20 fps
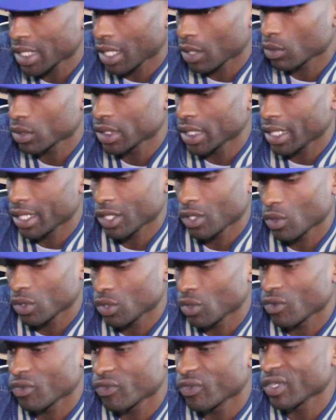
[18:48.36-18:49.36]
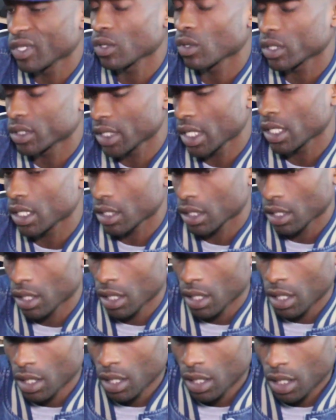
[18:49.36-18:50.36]
sound authentic or don't feel authentic.
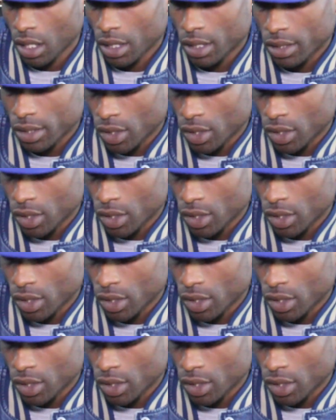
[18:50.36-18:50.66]
And